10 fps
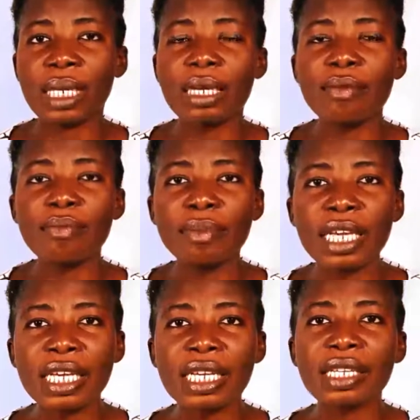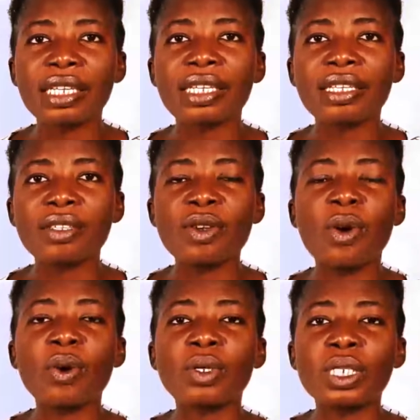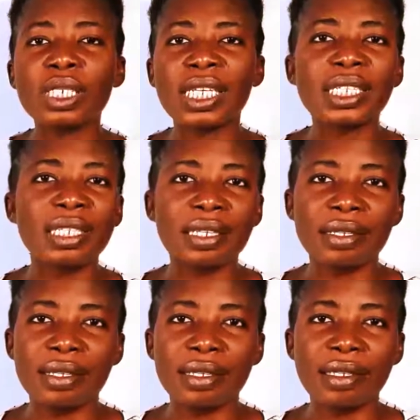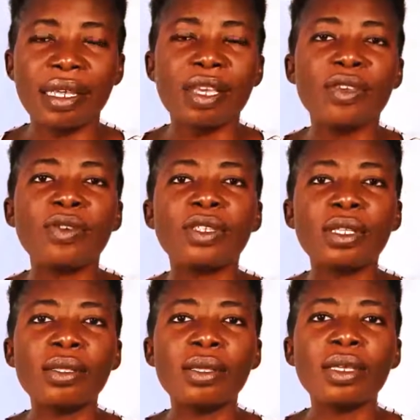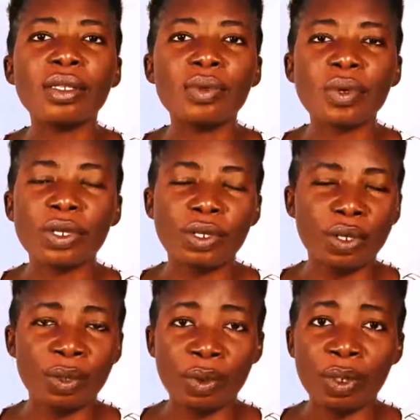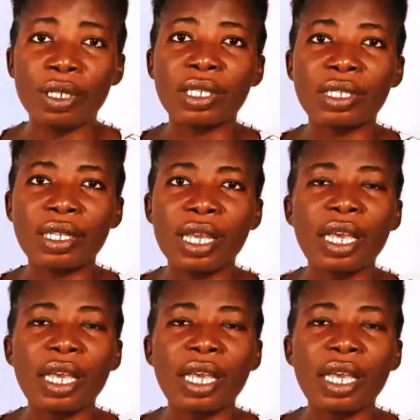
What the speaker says: Make your own sentences using these question words.